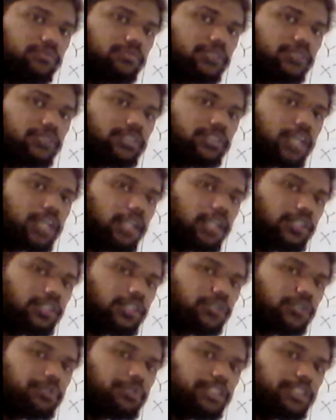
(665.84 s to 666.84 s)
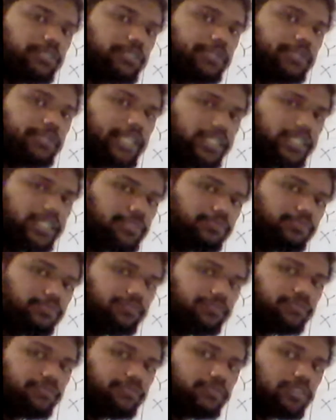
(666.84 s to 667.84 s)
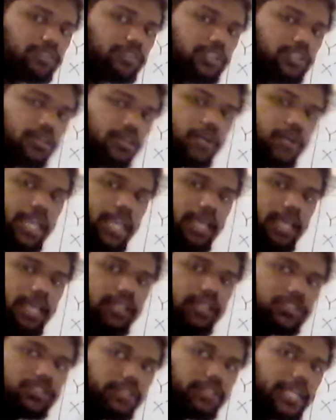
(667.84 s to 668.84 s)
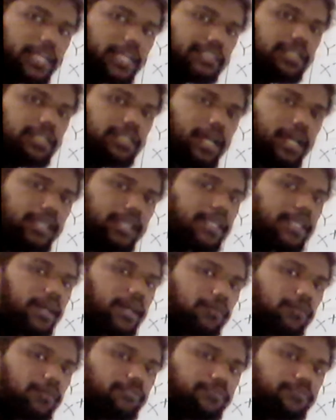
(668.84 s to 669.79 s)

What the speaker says: starting to precipitate. Okay, so that's the idea.